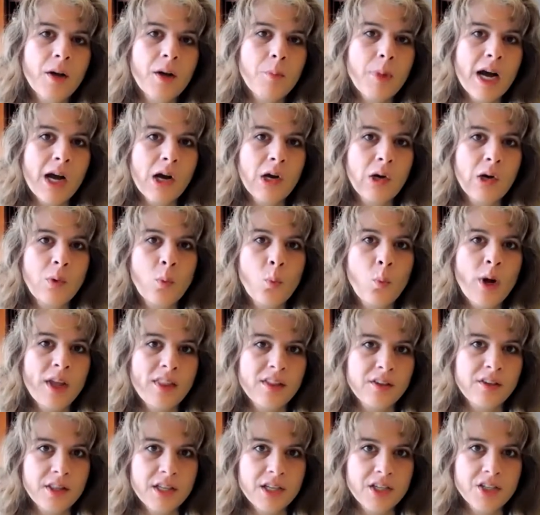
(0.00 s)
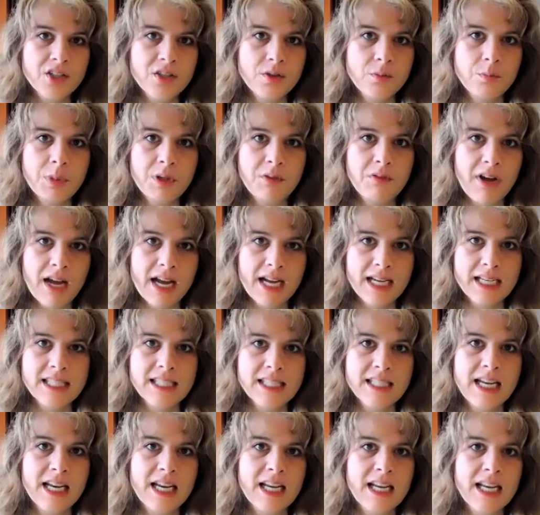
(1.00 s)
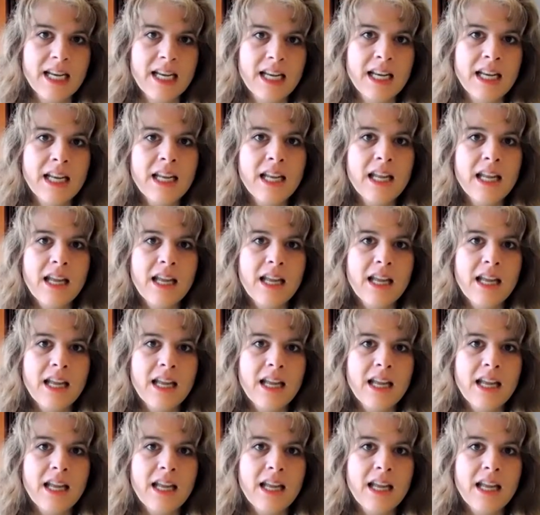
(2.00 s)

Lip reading: about whether they should be vaccinated.